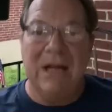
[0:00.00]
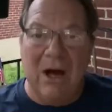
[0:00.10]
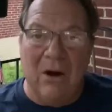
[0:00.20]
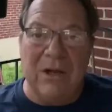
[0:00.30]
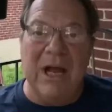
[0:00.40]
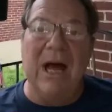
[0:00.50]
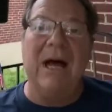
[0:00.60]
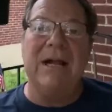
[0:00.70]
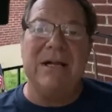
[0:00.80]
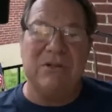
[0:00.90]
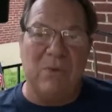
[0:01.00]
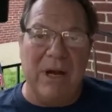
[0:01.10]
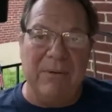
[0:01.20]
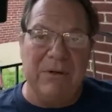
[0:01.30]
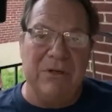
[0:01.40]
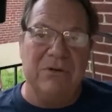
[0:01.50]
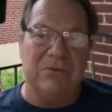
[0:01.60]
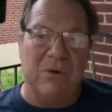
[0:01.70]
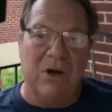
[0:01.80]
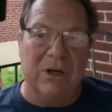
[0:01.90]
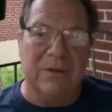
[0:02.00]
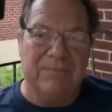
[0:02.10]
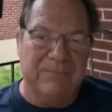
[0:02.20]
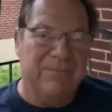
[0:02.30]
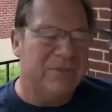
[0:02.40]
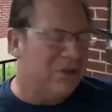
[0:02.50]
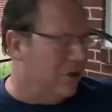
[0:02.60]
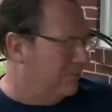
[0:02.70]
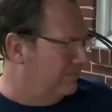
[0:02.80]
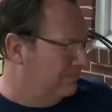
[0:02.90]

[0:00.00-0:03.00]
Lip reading: oh yeah, that's right. When you're drunk, so